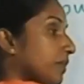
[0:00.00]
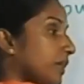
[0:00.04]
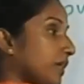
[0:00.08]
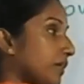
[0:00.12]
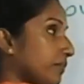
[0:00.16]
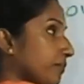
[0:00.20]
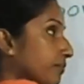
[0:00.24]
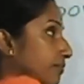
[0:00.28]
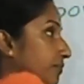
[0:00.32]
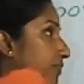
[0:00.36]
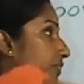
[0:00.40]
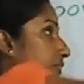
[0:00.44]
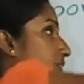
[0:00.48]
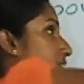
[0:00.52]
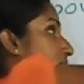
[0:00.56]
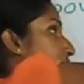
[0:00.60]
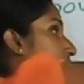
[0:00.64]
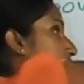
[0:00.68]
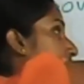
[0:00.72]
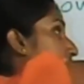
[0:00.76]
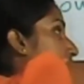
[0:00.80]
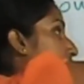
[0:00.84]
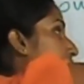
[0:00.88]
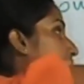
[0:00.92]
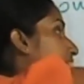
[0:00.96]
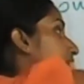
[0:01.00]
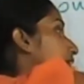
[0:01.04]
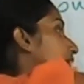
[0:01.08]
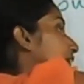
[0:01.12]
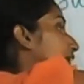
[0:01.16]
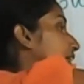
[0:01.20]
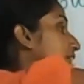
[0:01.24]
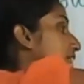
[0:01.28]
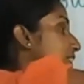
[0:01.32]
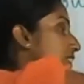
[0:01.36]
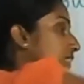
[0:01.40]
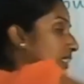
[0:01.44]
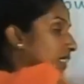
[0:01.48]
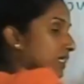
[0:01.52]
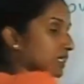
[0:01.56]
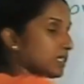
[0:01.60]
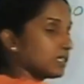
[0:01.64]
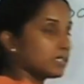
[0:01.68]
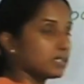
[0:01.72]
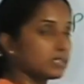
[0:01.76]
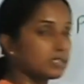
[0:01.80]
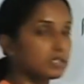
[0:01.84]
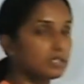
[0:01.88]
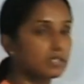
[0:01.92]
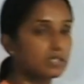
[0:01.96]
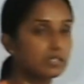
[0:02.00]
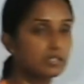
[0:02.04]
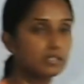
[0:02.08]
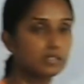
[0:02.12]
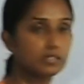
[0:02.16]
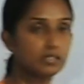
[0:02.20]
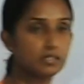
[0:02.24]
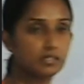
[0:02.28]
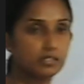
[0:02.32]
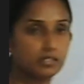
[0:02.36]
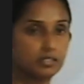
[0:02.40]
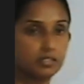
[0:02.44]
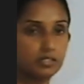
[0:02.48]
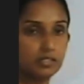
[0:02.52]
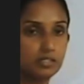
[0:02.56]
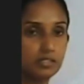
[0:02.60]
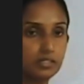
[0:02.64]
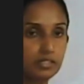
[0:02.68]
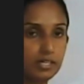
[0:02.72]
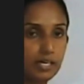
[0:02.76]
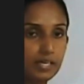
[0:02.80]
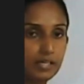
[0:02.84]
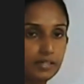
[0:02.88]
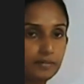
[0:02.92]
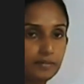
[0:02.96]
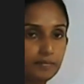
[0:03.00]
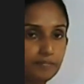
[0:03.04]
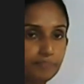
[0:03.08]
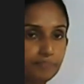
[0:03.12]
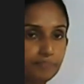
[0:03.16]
brief with giving reasons. Right?